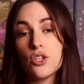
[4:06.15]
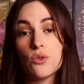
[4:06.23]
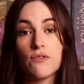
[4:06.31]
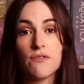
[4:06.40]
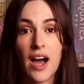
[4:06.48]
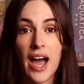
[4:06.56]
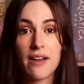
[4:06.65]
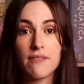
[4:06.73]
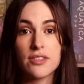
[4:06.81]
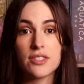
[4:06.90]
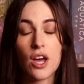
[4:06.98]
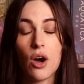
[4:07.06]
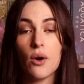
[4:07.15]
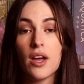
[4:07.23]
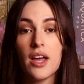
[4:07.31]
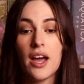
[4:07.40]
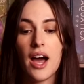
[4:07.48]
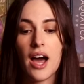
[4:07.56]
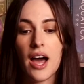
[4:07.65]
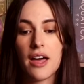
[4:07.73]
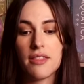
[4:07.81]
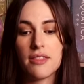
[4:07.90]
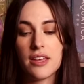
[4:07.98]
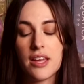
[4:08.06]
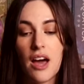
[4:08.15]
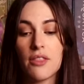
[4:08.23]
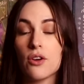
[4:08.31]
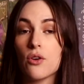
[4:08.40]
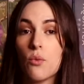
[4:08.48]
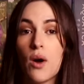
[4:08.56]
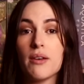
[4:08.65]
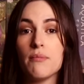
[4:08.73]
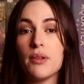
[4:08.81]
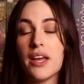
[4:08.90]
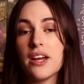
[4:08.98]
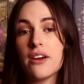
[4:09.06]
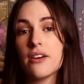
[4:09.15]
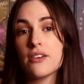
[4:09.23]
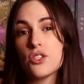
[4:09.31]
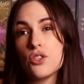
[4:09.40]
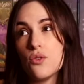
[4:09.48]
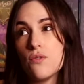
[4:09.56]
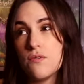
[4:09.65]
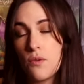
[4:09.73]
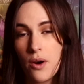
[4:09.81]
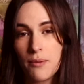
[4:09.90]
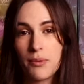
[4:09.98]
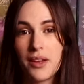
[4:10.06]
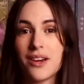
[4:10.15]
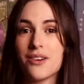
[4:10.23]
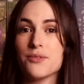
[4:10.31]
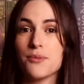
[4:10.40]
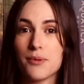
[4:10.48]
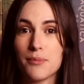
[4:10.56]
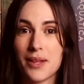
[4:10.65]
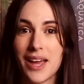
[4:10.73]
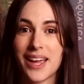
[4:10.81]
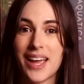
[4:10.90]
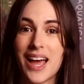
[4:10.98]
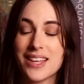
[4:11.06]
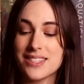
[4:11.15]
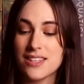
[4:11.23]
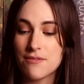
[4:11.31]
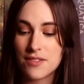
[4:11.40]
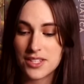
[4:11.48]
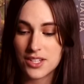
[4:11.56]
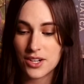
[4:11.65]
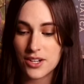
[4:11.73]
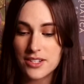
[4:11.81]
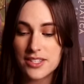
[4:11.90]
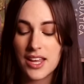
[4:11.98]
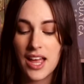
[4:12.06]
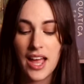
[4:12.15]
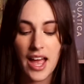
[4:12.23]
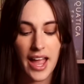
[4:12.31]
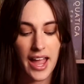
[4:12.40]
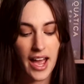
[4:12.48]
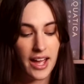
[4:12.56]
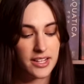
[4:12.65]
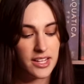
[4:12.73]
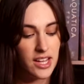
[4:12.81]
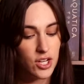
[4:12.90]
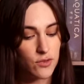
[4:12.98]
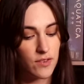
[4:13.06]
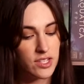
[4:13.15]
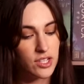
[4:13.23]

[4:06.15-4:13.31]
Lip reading: 2 to 5, so the other one player to 4 players will be playing as the visitors, and each